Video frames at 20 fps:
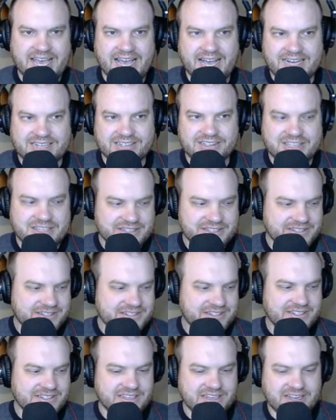at
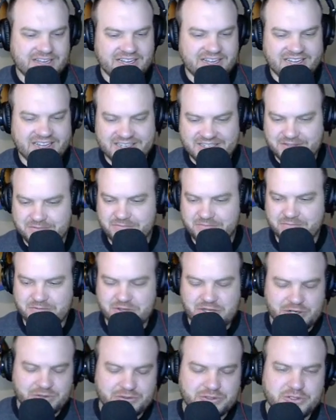least,
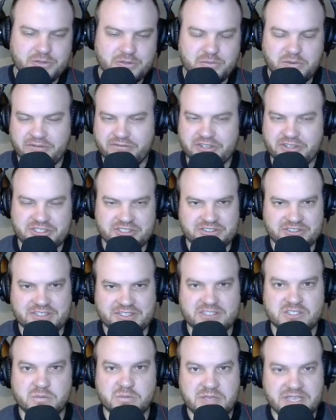
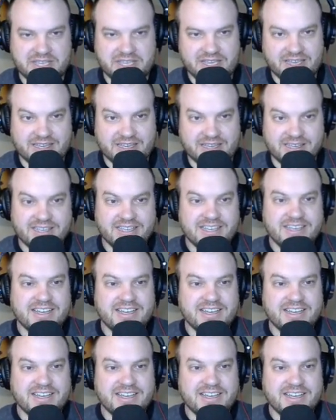superficially speaking.